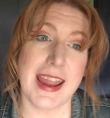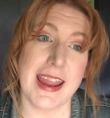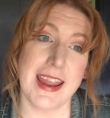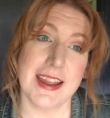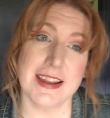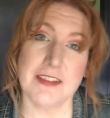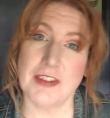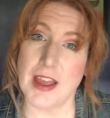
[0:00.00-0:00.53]

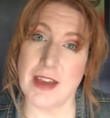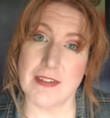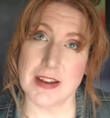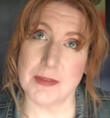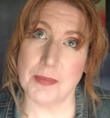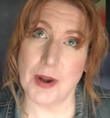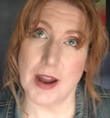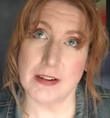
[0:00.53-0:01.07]
And if I have
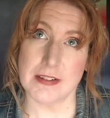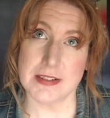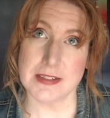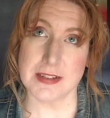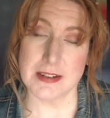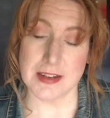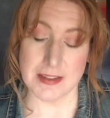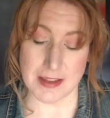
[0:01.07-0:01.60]
any progress
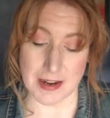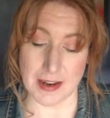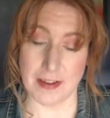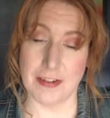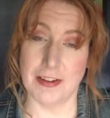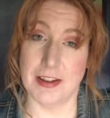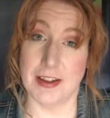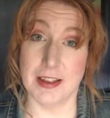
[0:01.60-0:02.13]
done on that,
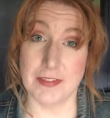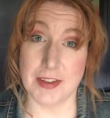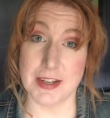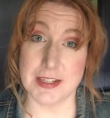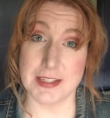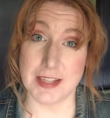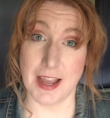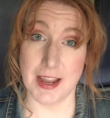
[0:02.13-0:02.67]
if, if I
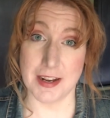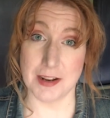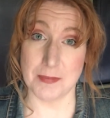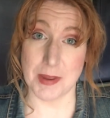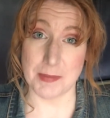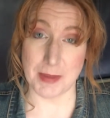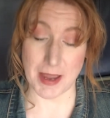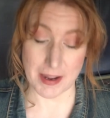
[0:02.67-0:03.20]
decide on
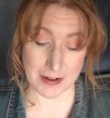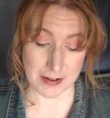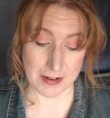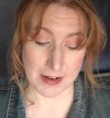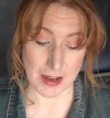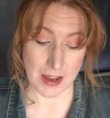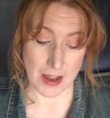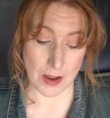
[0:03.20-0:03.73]
my
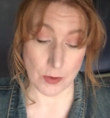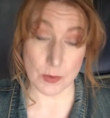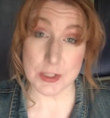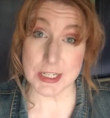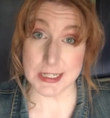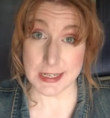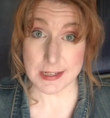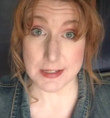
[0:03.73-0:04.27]
pattern, which
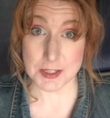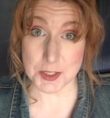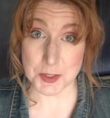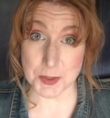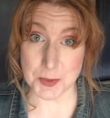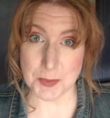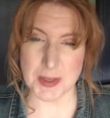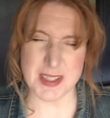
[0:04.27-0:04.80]
I need to
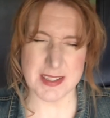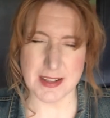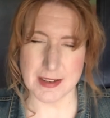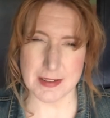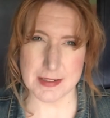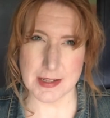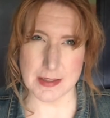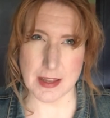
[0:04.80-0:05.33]
do, but it's not
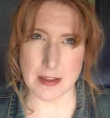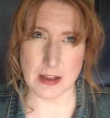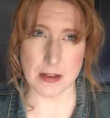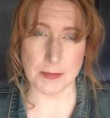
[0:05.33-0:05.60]
going to take that long.